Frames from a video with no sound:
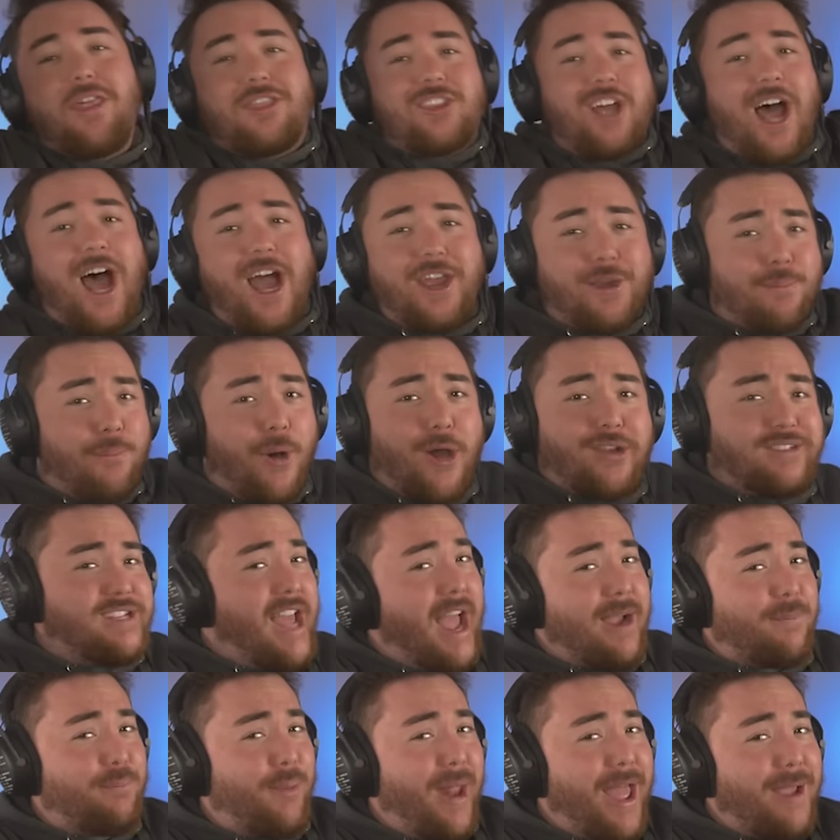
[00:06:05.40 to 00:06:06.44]
have thought your boy
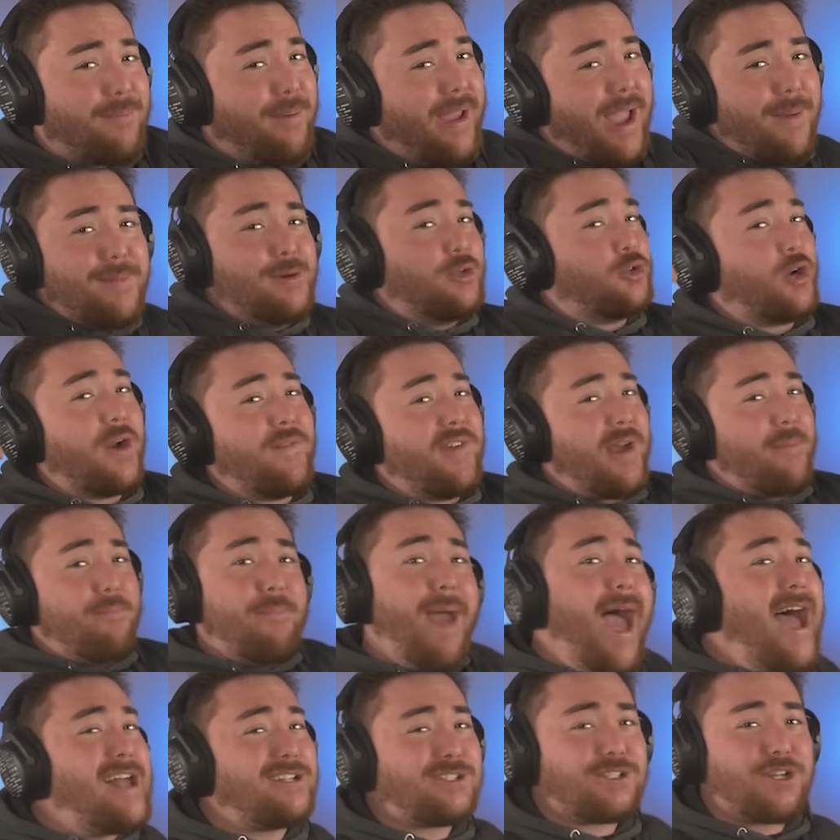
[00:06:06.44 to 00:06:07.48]
Dak Blake became a trivia
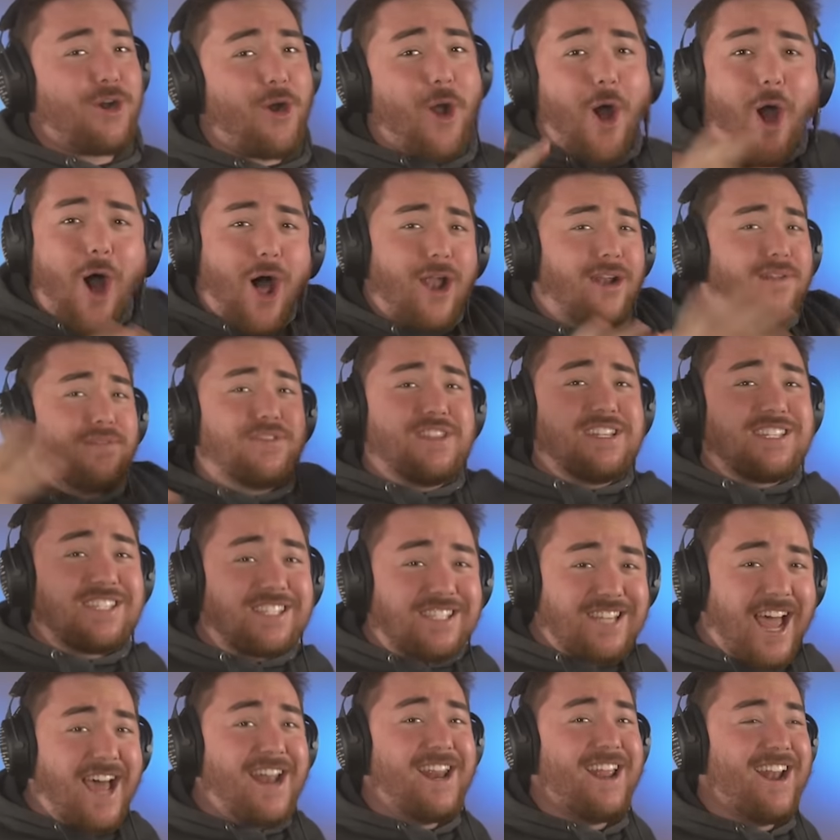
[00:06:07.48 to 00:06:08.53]
master all of the
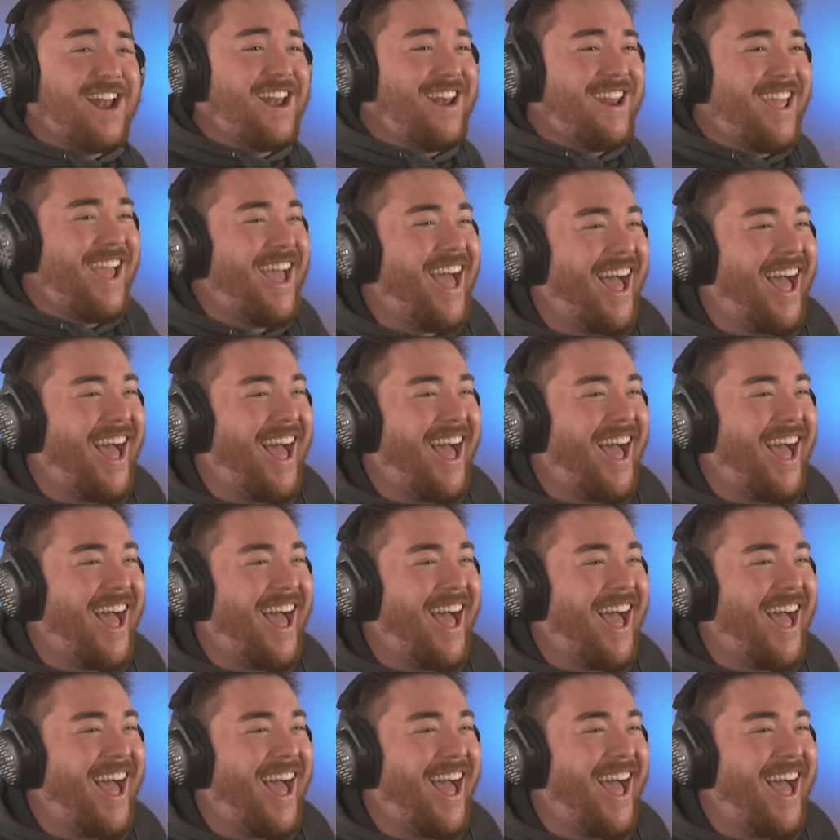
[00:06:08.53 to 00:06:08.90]
sudden?